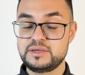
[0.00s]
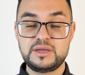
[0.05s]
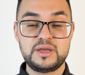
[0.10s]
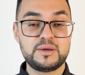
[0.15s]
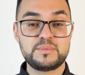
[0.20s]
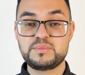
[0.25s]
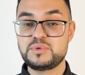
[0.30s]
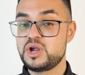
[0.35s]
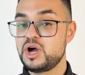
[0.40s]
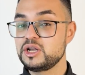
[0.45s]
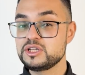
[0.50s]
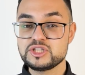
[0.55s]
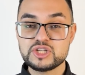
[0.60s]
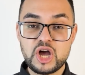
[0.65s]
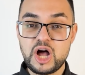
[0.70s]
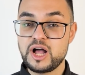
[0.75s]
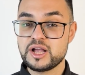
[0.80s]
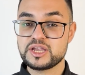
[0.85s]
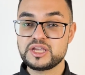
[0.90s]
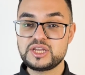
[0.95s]
I'm not
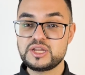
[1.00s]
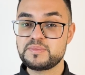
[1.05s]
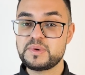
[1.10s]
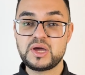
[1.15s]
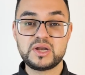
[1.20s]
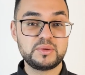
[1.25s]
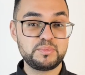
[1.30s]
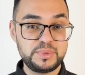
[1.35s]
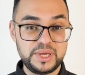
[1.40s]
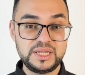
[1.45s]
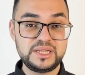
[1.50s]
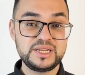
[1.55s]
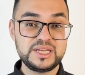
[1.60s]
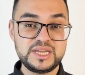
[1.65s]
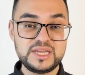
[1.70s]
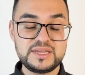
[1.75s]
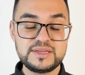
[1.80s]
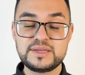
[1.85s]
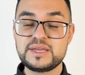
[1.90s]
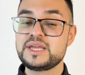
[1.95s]
talking about
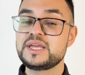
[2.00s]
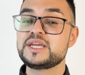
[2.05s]
ability,